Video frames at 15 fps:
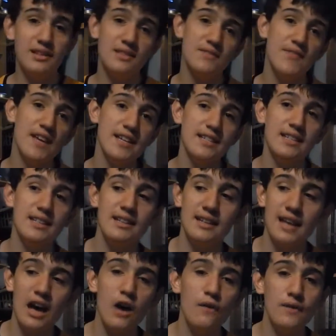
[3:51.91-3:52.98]
spheres in
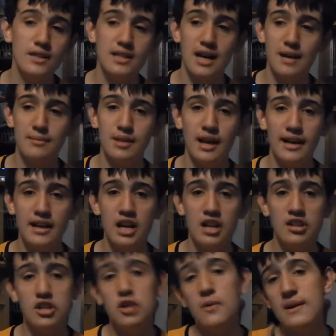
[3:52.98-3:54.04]
the Kelvin timeline,
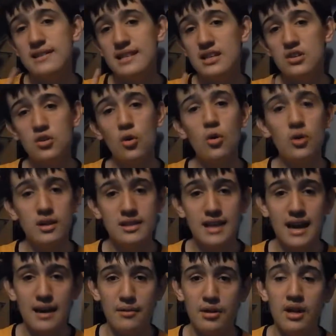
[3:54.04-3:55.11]
and the USS
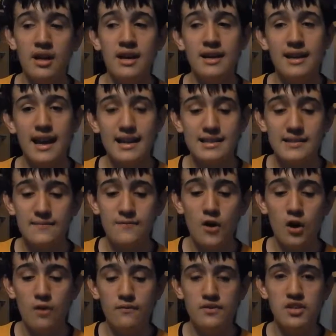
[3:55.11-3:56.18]
Yorktown gets
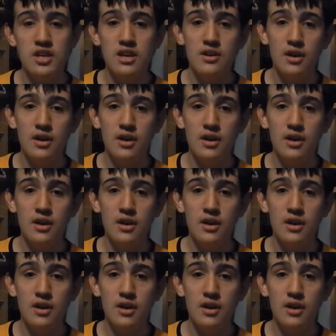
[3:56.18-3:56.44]
involved,